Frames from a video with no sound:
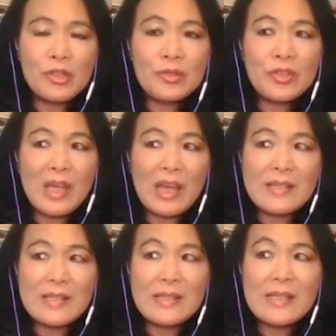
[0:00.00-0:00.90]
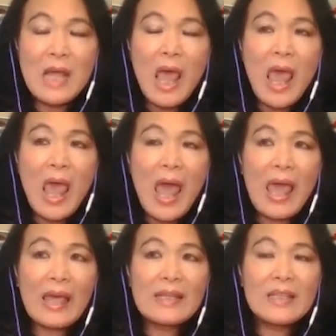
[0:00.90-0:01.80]
suitcases
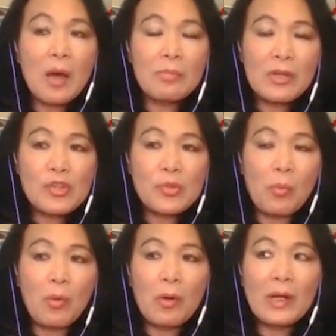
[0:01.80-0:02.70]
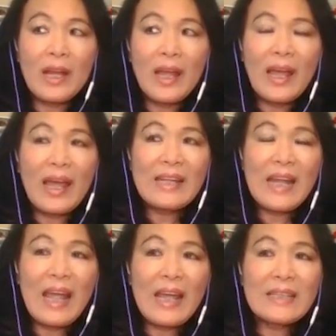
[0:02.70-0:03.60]
and not much more, and
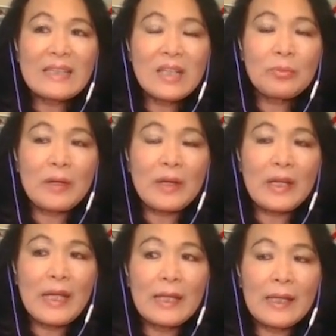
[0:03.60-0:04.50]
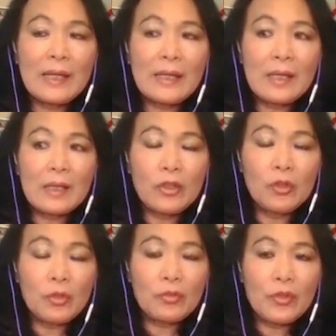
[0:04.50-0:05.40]
ended up in a
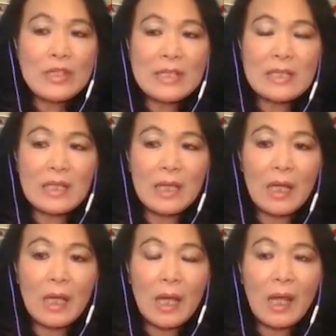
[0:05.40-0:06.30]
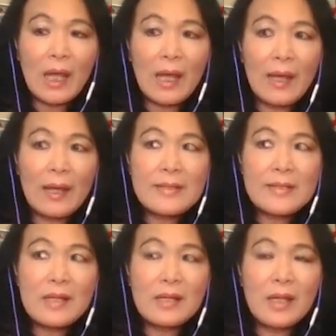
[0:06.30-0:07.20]
university. And
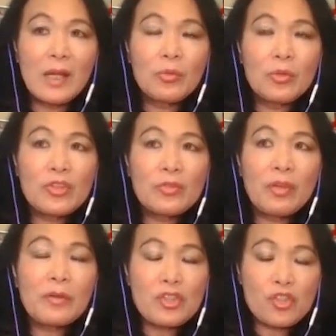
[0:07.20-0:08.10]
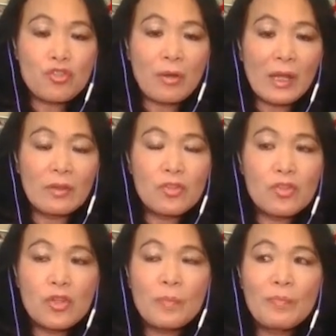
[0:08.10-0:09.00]
it was very
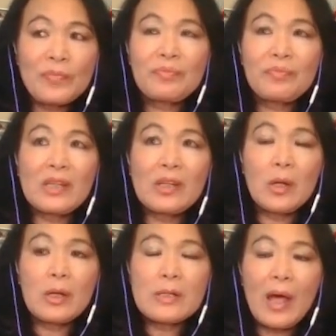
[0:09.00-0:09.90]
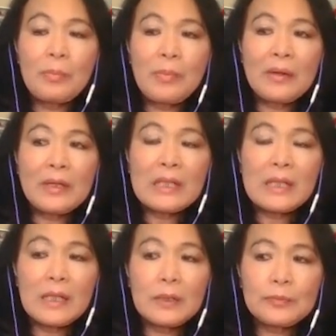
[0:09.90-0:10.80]
strange because
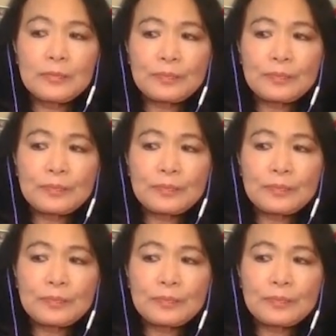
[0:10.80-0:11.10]
America